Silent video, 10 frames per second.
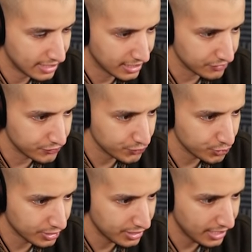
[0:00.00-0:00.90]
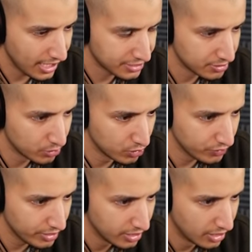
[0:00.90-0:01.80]
like a freaking action
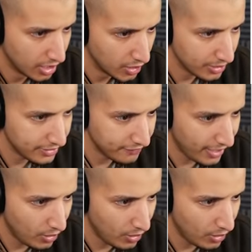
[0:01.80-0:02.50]
movie. Alright, if I